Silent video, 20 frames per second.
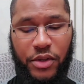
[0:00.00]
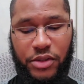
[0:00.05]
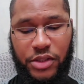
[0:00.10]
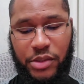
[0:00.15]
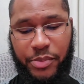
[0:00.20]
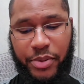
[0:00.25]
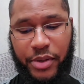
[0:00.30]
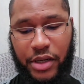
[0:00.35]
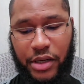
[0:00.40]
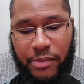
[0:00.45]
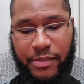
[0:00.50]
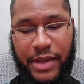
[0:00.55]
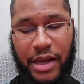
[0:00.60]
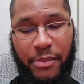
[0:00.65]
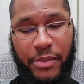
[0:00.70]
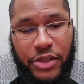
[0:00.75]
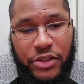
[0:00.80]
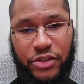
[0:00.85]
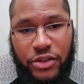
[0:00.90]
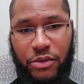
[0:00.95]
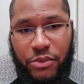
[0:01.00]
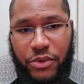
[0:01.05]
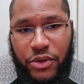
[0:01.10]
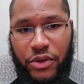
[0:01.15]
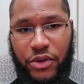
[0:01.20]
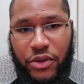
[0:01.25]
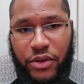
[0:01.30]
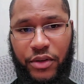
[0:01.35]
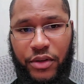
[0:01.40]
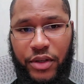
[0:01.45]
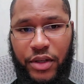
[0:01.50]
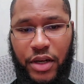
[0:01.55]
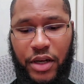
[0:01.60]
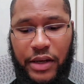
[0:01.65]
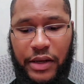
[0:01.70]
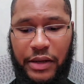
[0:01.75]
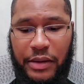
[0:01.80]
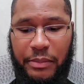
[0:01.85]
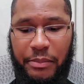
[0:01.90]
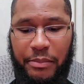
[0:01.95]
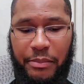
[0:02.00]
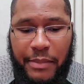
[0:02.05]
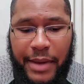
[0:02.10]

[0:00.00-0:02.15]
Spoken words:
to put up. Not much going on.